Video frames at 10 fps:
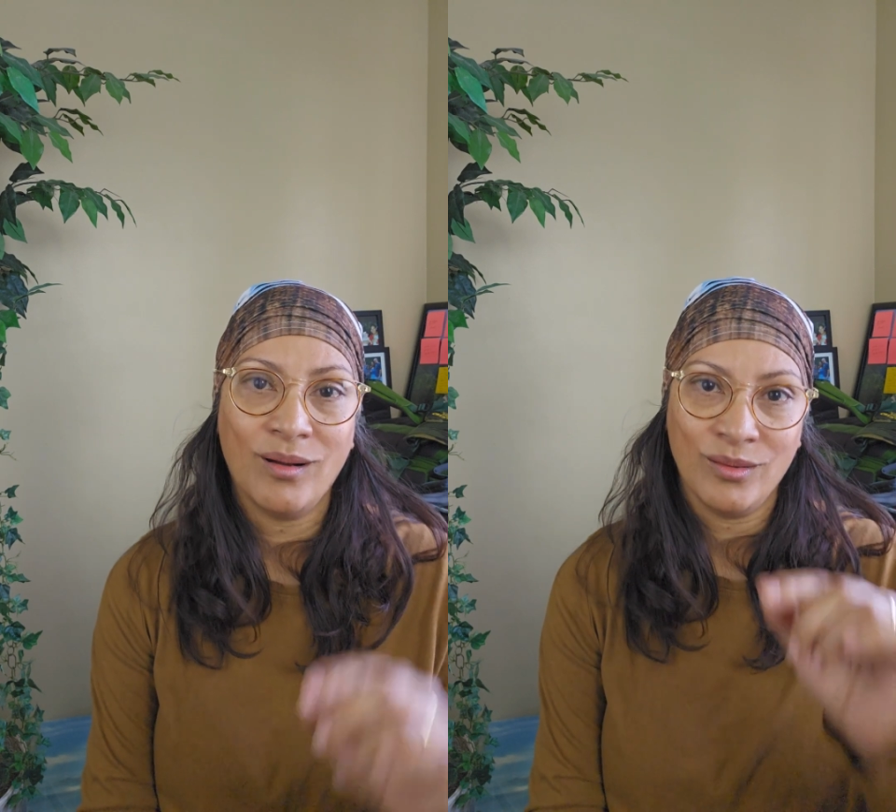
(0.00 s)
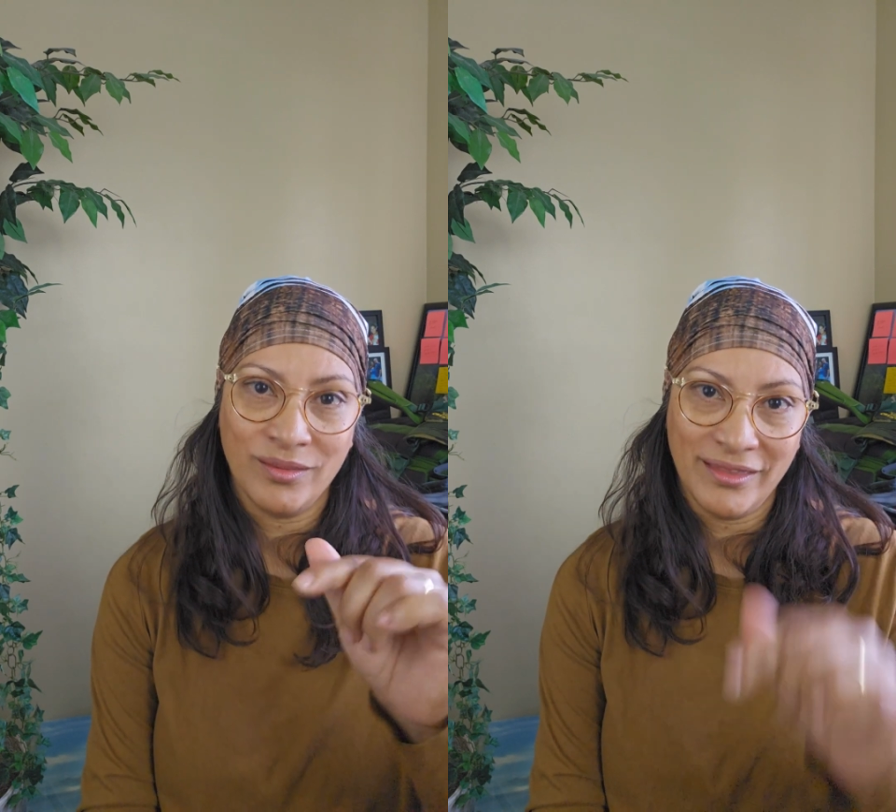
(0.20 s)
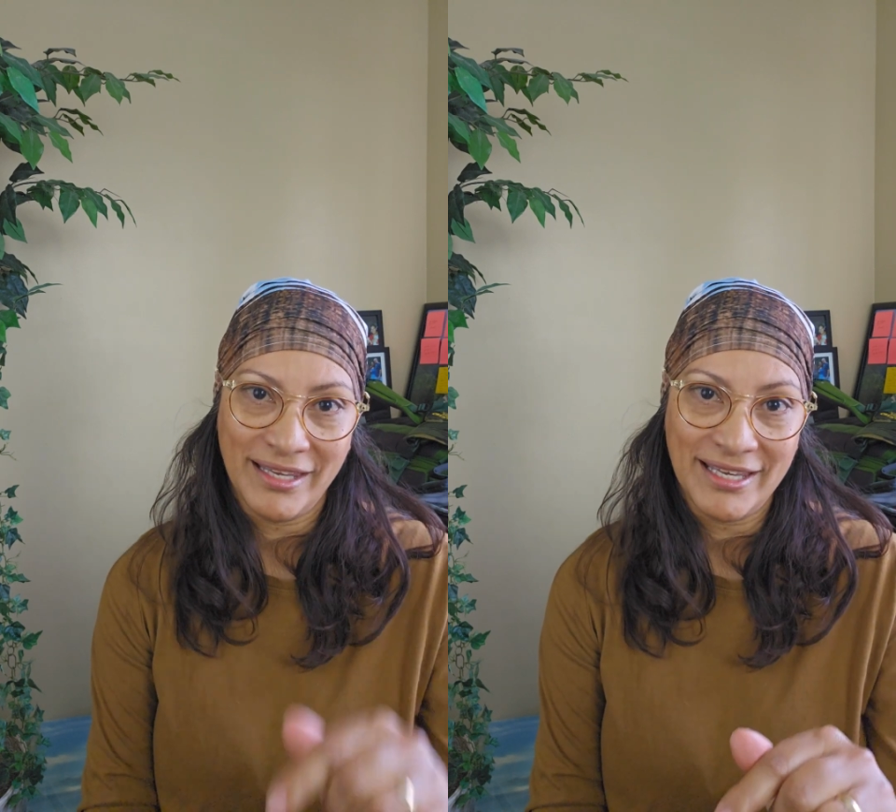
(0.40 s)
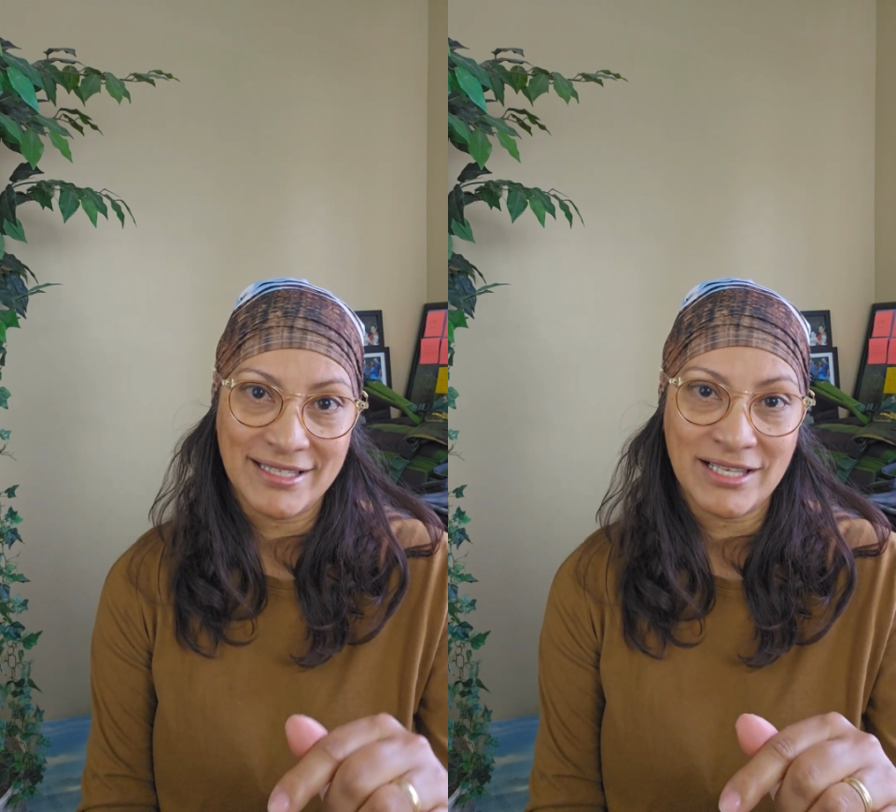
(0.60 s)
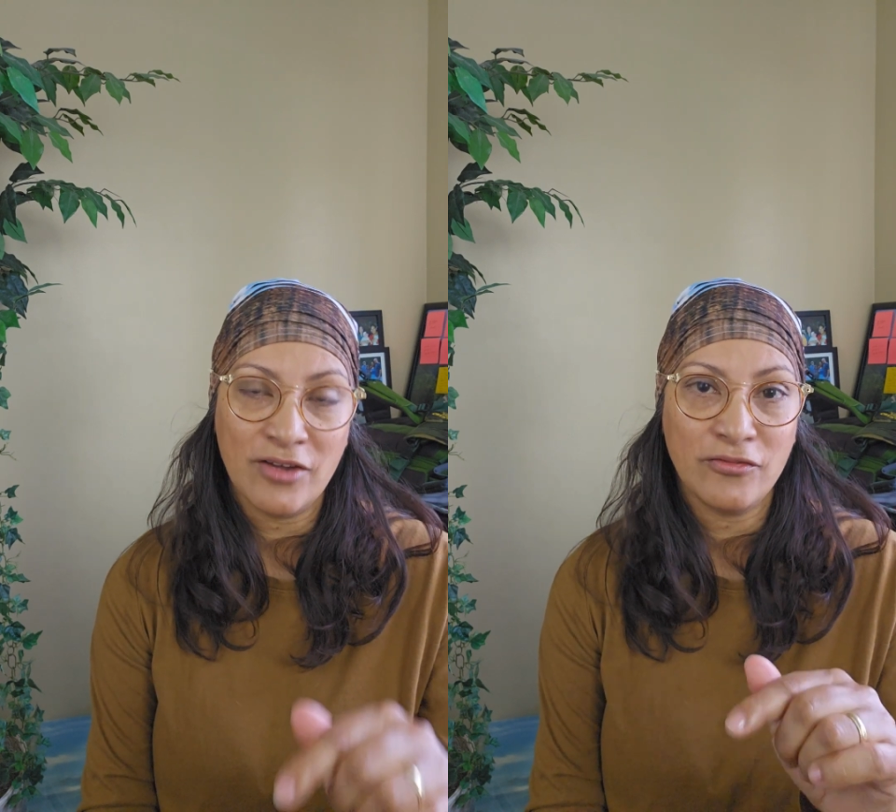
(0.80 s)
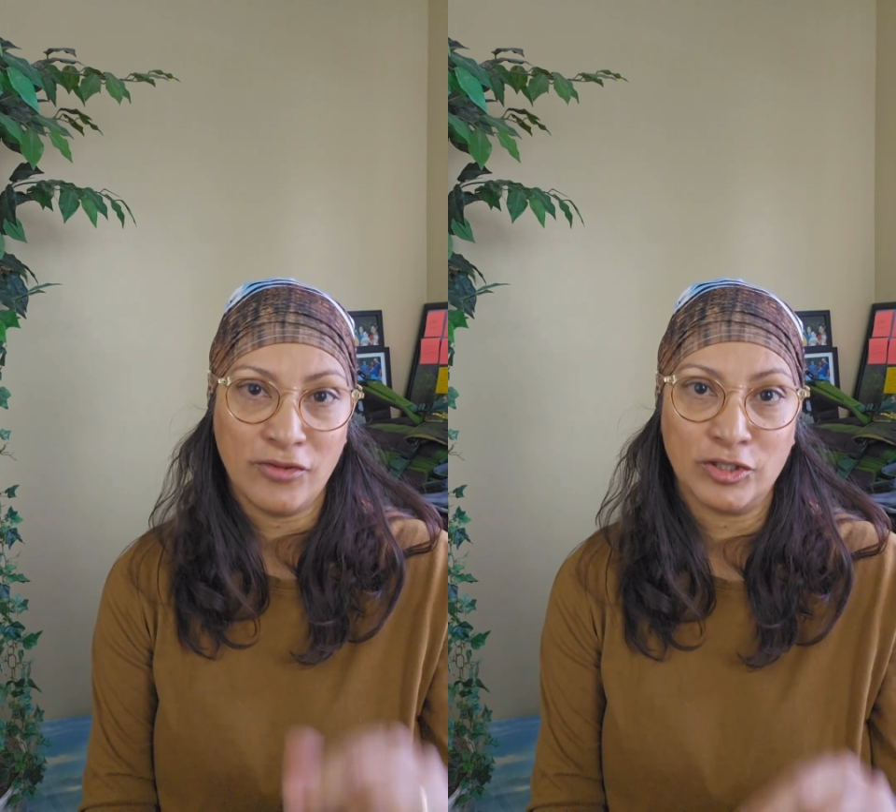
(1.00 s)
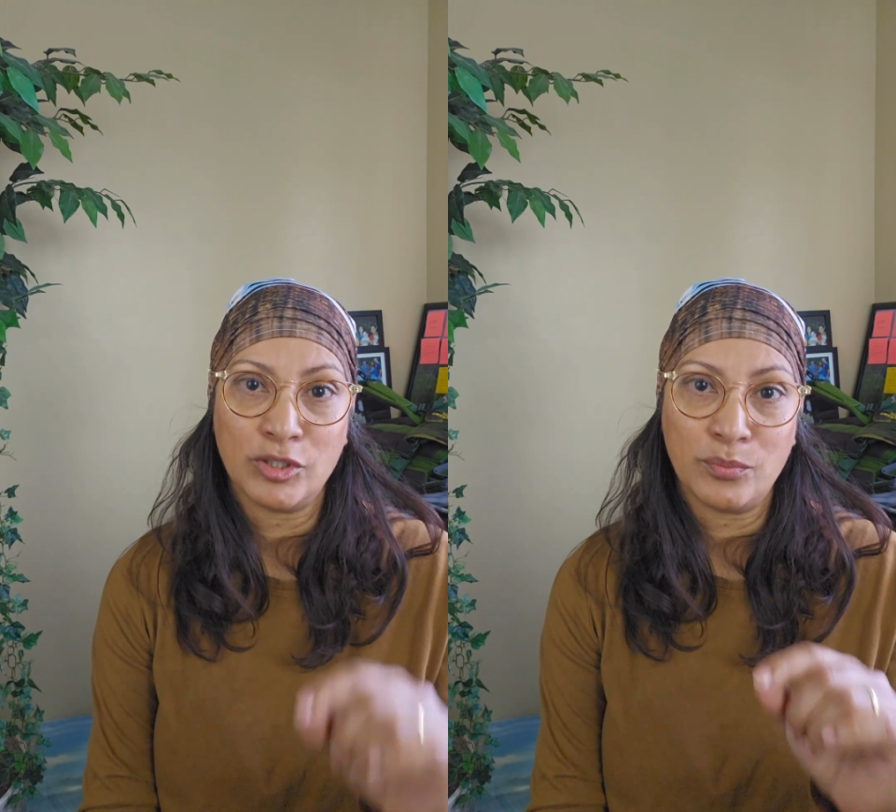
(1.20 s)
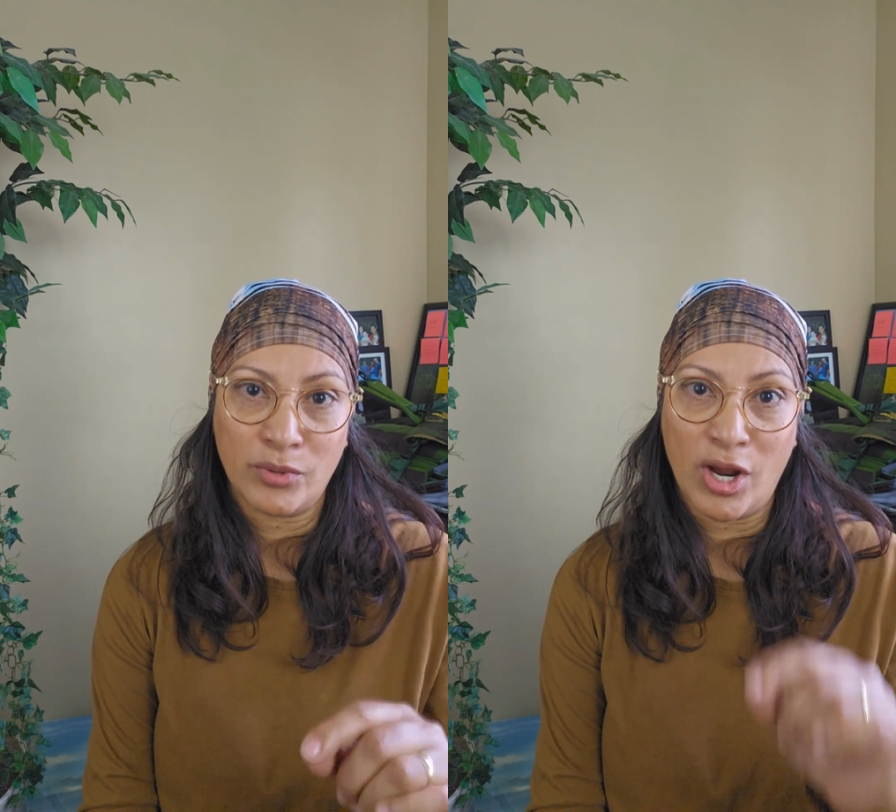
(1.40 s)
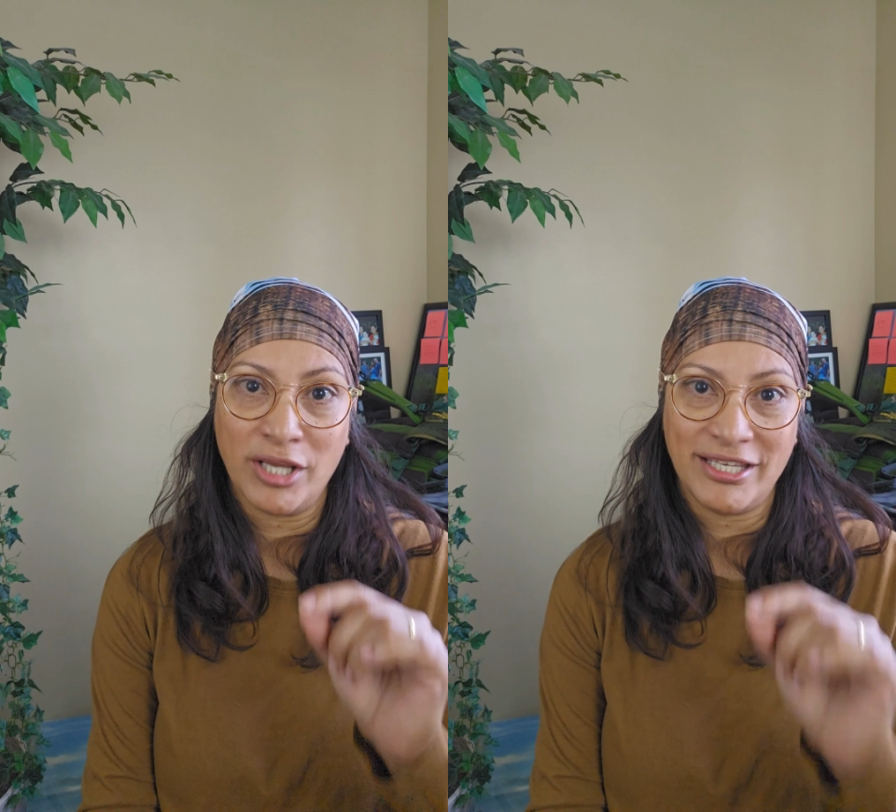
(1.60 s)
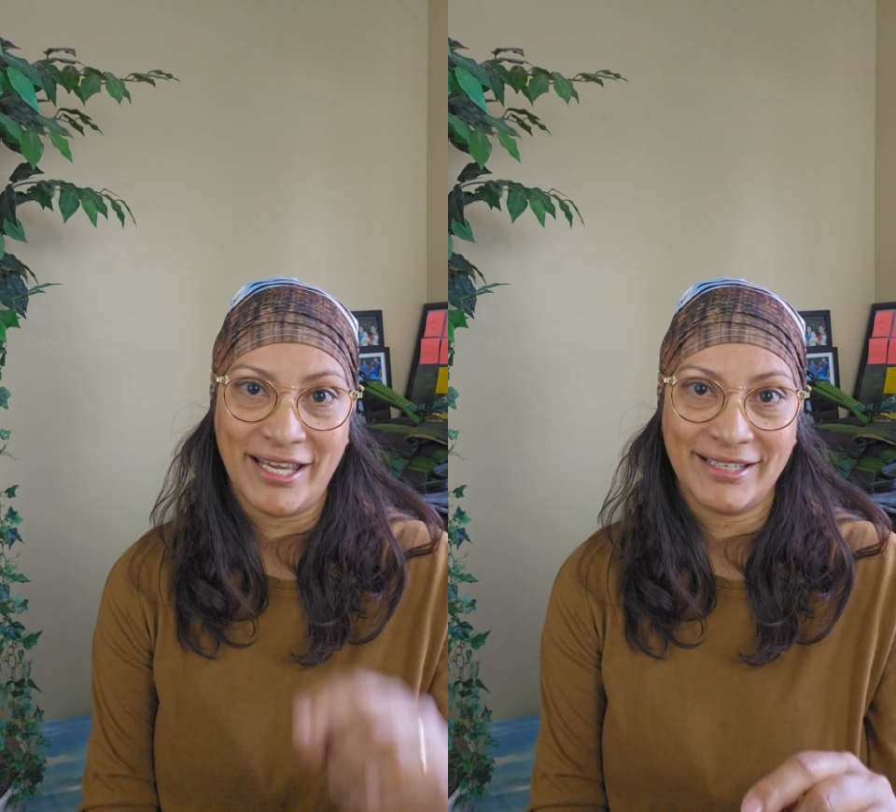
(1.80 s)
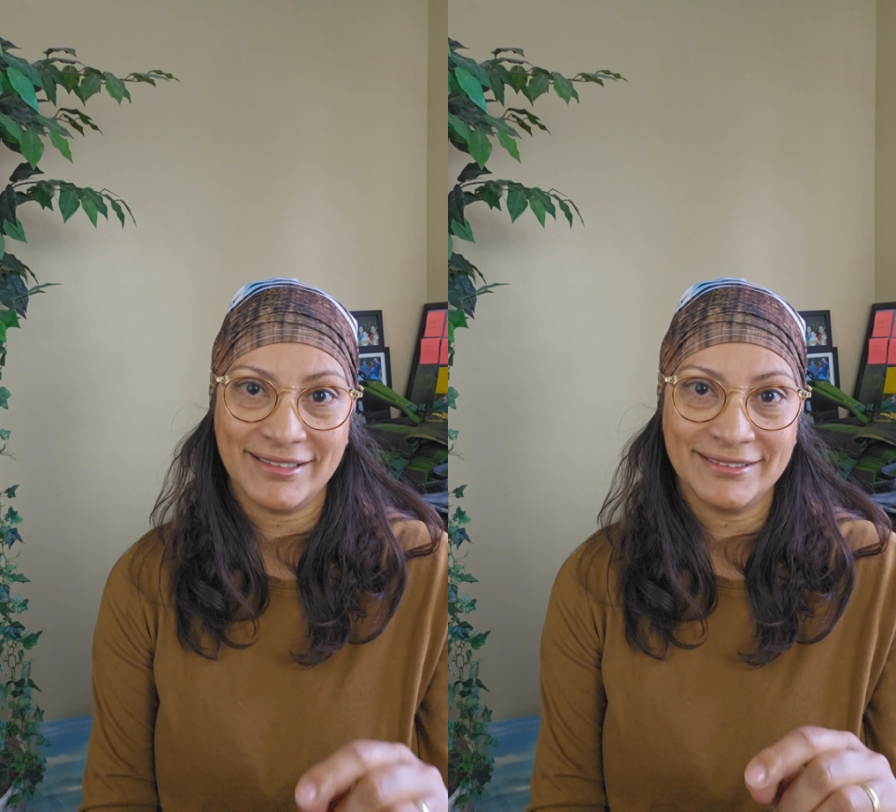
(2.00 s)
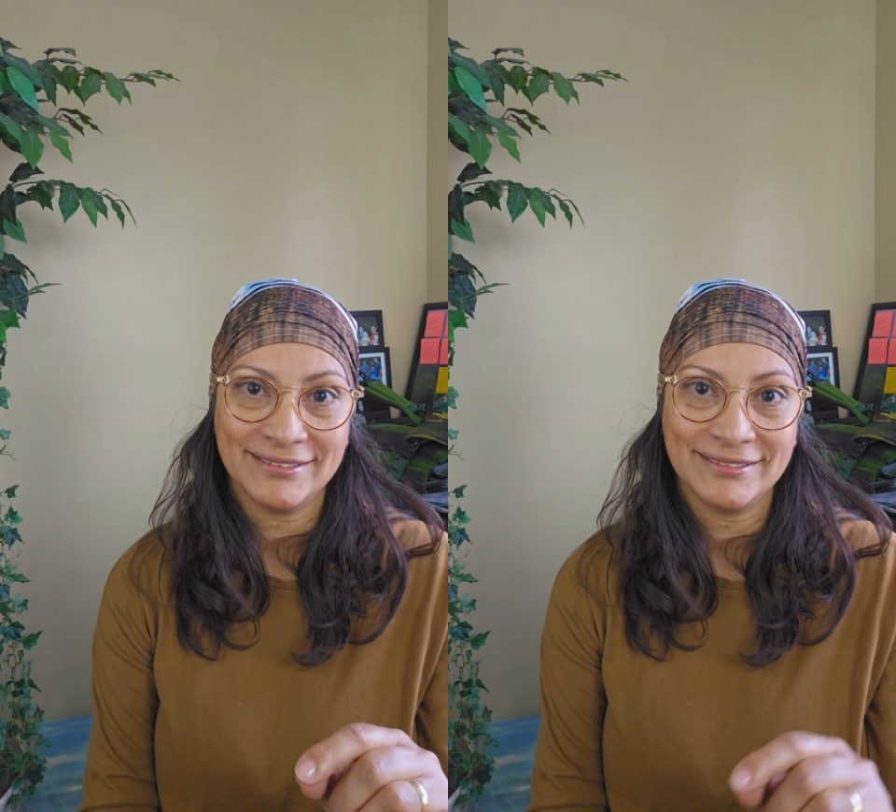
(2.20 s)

on this photo project.